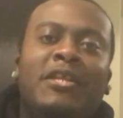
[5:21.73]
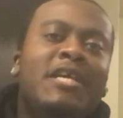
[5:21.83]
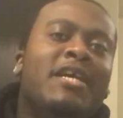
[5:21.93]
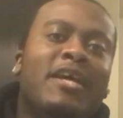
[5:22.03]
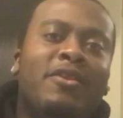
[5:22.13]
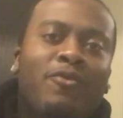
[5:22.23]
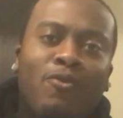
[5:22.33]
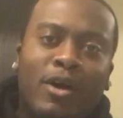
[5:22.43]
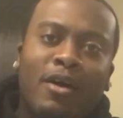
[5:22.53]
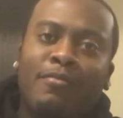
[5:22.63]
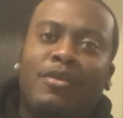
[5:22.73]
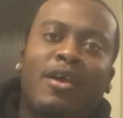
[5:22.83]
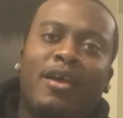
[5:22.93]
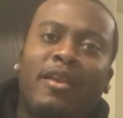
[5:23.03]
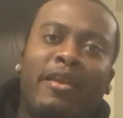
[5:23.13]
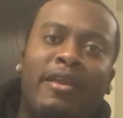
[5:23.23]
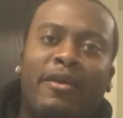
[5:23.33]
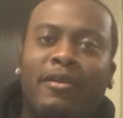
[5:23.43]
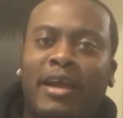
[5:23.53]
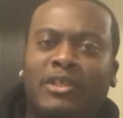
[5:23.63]
Negan who comes in and
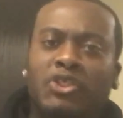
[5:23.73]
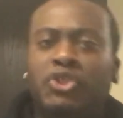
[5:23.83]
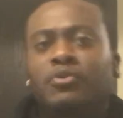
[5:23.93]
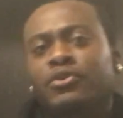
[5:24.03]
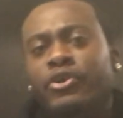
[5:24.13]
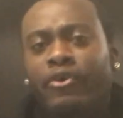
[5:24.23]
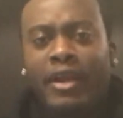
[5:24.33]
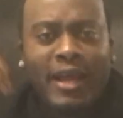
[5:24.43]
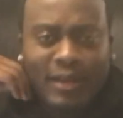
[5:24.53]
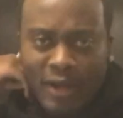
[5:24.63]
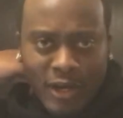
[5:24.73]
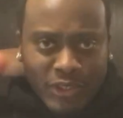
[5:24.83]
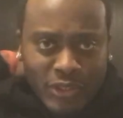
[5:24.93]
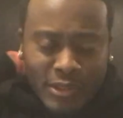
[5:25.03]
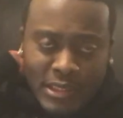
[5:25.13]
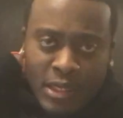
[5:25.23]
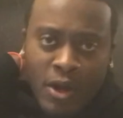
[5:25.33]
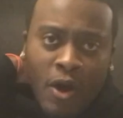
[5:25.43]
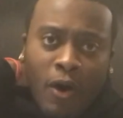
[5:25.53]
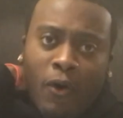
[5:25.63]
they're like shooting grenade launchers
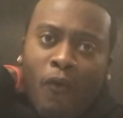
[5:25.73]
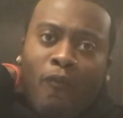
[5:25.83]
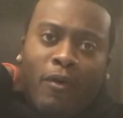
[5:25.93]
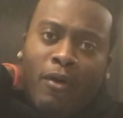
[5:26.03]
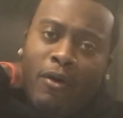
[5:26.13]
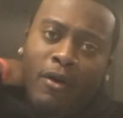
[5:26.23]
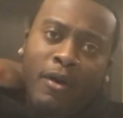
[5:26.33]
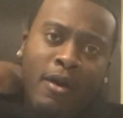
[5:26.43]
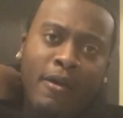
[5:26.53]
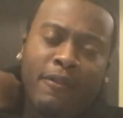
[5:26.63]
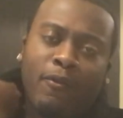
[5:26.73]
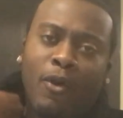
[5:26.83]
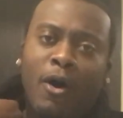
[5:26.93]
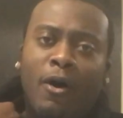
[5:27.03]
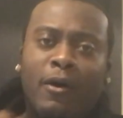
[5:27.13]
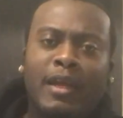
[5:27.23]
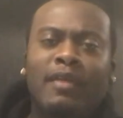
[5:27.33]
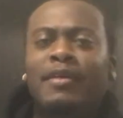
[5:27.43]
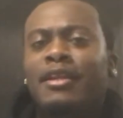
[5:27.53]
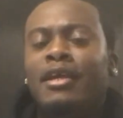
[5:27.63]
over the wall.
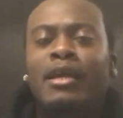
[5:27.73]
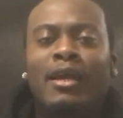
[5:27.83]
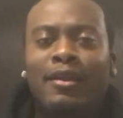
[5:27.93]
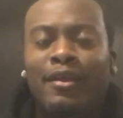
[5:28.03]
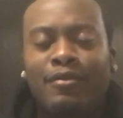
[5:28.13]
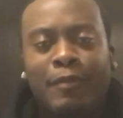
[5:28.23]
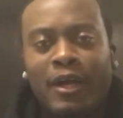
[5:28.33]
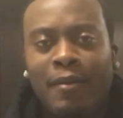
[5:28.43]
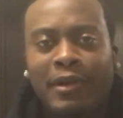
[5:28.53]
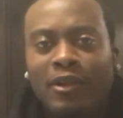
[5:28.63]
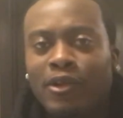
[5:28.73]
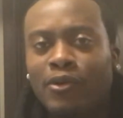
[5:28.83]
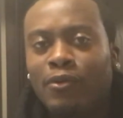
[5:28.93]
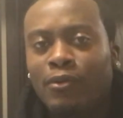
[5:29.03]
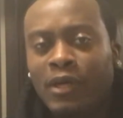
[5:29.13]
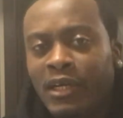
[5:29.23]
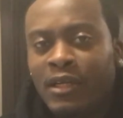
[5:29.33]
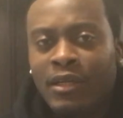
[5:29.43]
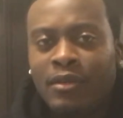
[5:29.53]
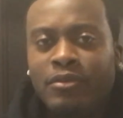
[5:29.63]
Even Negan is becoming a little
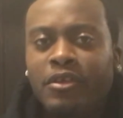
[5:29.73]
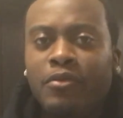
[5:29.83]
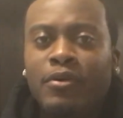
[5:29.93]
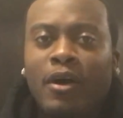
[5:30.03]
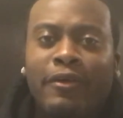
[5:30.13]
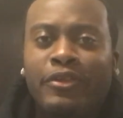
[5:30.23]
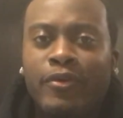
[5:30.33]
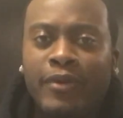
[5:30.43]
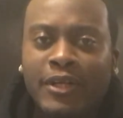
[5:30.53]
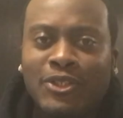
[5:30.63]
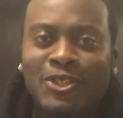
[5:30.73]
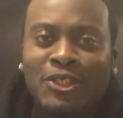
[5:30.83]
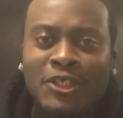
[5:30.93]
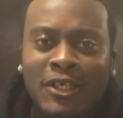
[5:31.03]
too cartoonish.